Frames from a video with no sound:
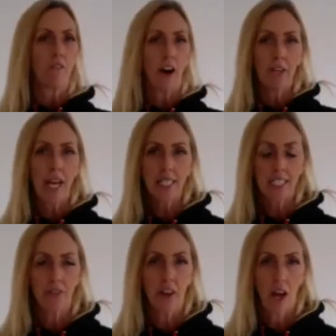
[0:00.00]
very
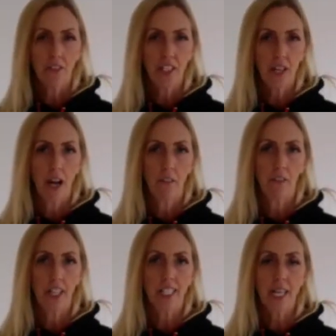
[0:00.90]
active lifestyle,
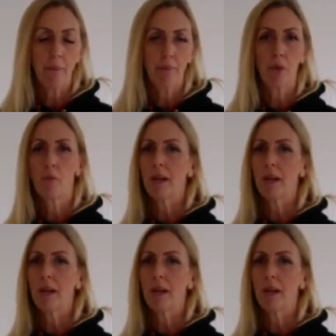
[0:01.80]
for example,